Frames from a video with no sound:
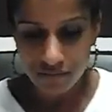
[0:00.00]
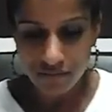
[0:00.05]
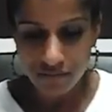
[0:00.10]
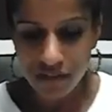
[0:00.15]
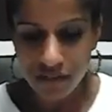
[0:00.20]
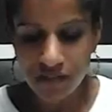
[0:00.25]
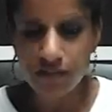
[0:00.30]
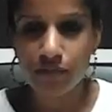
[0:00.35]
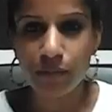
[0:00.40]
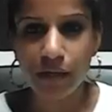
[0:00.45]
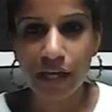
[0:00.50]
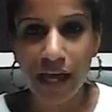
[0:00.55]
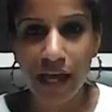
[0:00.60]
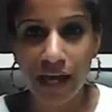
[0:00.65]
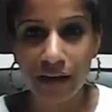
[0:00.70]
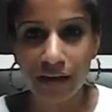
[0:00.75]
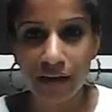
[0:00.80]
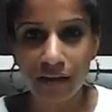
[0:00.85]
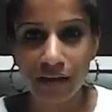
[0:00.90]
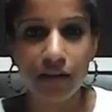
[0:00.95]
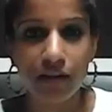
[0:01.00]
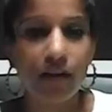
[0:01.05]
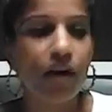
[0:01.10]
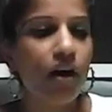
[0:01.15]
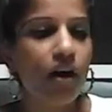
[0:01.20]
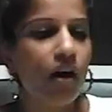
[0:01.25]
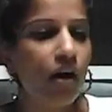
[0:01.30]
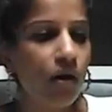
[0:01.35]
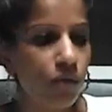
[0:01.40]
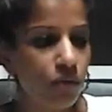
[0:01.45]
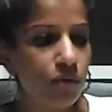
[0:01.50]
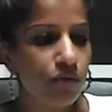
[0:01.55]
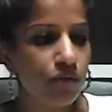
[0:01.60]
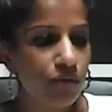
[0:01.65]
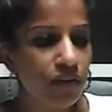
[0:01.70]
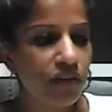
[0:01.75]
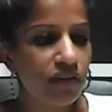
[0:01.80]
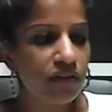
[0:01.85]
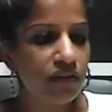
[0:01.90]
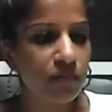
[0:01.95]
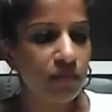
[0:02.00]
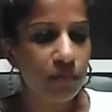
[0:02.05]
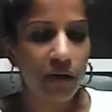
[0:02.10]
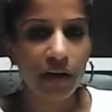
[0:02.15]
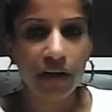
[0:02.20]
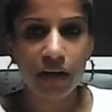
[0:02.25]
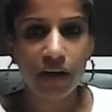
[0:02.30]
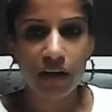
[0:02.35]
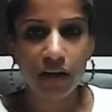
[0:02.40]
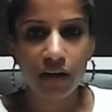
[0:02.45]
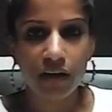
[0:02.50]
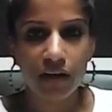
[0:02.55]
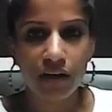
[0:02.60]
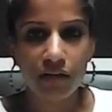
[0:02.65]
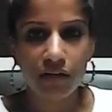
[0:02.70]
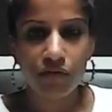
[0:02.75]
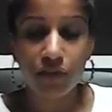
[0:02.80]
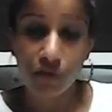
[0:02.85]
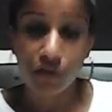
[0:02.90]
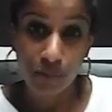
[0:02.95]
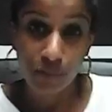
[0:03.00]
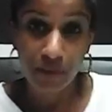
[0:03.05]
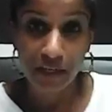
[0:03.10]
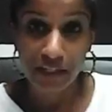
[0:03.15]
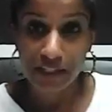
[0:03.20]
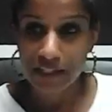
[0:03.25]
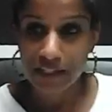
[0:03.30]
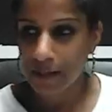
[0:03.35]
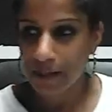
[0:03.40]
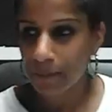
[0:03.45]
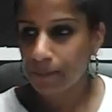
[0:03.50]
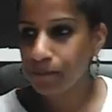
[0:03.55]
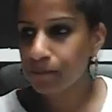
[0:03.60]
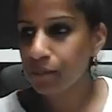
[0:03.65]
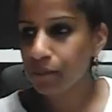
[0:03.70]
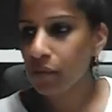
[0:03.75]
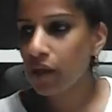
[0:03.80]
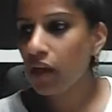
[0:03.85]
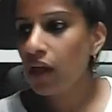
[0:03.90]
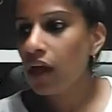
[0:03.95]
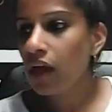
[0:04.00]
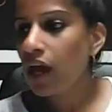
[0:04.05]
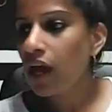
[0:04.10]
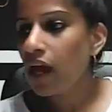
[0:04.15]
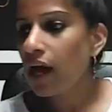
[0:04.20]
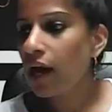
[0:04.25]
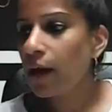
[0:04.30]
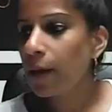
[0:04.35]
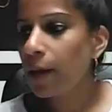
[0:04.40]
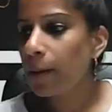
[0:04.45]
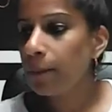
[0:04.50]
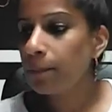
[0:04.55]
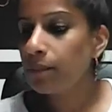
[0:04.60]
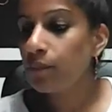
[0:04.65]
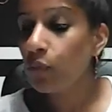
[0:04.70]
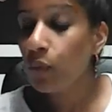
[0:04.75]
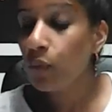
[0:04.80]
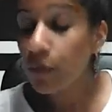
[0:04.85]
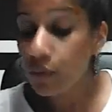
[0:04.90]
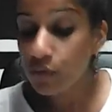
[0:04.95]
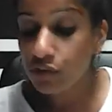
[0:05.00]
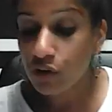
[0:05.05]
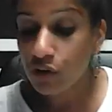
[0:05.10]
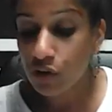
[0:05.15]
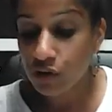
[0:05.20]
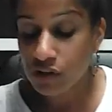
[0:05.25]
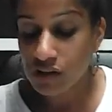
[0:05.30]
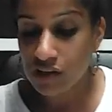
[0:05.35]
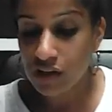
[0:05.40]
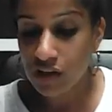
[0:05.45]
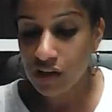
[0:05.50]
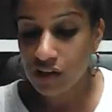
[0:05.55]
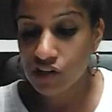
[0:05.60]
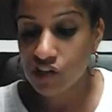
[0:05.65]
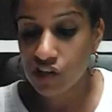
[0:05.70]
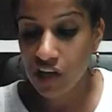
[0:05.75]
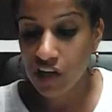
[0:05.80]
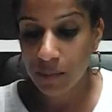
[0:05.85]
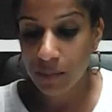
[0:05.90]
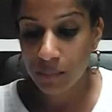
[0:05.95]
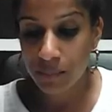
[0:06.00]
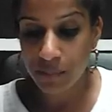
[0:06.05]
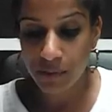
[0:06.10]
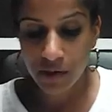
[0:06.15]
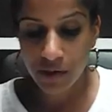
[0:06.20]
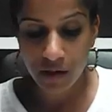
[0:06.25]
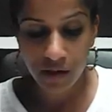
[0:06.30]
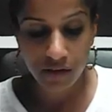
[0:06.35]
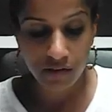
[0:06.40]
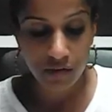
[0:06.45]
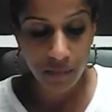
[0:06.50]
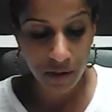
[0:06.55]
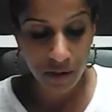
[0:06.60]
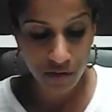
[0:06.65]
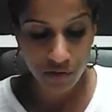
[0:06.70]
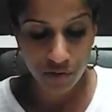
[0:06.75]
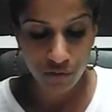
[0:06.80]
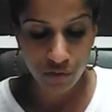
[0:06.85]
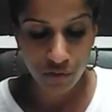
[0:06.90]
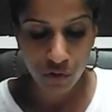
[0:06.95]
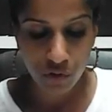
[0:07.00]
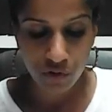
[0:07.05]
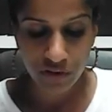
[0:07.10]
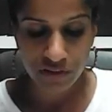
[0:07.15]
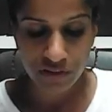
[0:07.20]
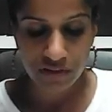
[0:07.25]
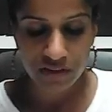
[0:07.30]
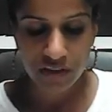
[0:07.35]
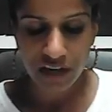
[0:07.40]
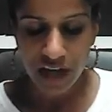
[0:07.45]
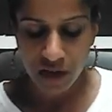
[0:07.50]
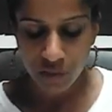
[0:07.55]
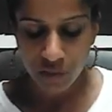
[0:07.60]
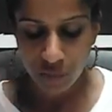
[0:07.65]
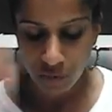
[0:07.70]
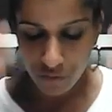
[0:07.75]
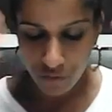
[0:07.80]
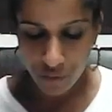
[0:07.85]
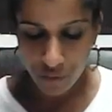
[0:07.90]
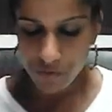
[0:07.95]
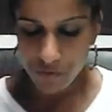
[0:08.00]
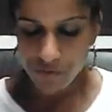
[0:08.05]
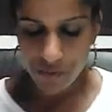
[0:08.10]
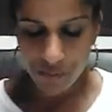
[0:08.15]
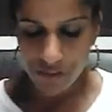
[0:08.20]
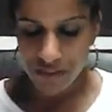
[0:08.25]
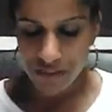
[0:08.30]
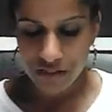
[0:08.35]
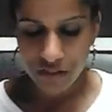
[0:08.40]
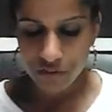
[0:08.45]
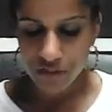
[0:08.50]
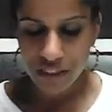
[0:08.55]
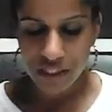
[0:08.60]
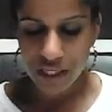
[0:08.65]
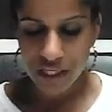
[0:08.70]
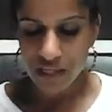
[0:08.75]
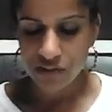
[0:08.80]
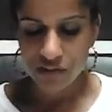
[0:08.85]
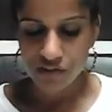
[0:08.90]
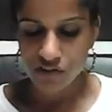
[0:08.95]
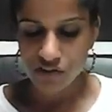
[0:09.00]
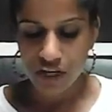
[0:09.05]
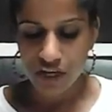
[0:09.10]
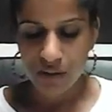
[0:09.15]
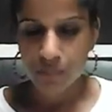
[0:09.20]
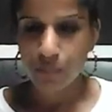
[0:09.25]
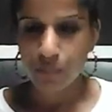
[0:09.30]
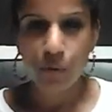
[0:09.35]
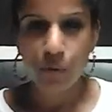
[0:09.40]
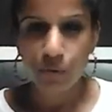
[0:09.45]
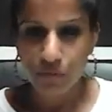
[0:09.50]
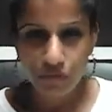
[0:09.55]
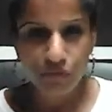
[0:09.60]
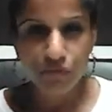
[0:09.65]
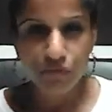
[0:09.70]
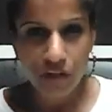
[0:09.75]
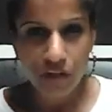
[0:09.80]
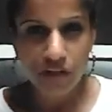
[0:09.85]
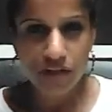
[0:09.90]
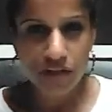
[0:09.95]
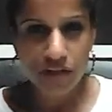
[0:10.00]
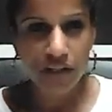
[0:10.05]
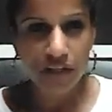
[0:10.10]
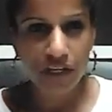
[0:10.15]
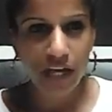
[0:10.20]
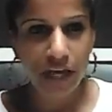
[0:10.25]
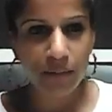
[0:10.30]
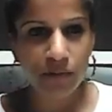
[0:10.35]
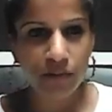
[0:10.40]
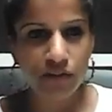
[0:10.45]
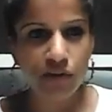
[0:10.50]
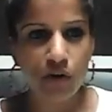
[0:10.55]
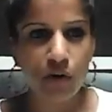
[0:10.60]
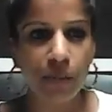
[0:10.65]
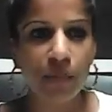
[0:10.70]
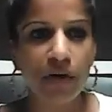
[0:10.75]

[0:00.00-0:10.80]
this is my anger. Oh, this is my vulnerability. We also looked at a shape as a metaphor and said, how do I represent myself today as a shape? What was the first thing that came into our